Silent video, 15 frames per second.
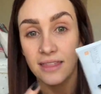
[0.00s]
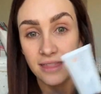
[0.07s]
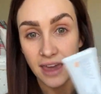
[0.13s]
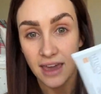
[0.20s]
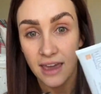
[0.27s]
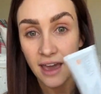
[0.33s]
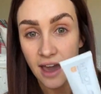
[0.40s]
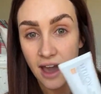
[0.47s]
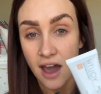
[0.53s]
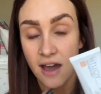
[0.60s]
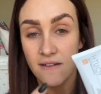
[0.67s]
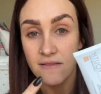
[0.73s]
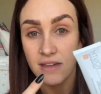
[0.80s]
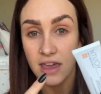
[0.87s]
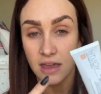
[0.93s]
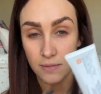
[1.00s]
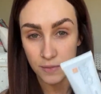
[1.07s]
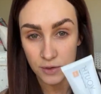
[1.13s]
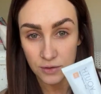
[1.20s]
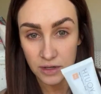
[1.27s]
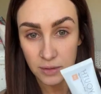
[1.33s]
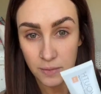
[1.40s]
They have a
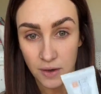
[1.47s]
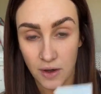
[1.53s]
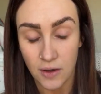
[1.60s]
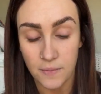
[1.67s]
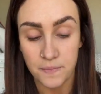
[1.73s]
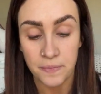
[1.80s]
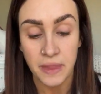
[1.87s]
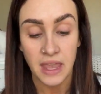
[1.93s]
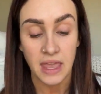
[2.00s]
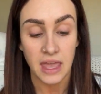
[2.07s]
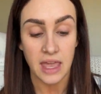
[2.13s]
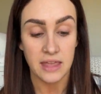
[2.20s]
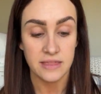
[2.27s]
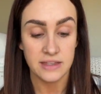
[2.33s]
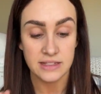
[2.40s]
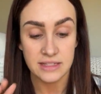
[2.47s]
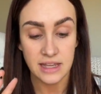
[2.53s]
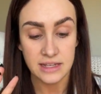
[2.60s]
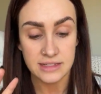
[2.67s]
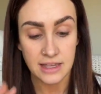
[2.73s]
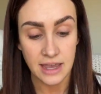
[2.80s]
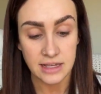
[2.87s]
beauty balm, and this
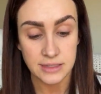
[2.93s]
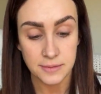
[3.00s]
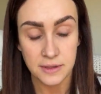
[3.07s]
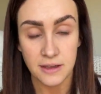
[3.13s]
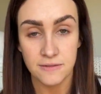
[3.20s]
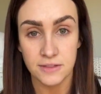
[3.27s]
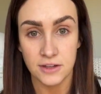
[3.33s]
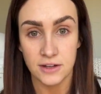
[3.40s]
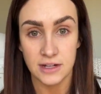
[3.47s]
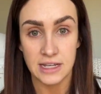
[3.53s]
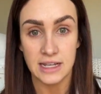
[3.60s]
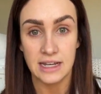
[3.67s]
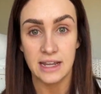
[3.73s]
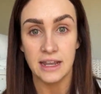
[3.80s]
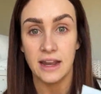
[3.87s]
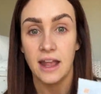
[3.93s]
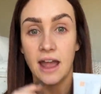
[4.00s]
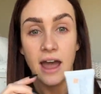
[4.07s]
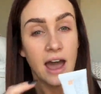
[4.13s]
has SPF 30 in it.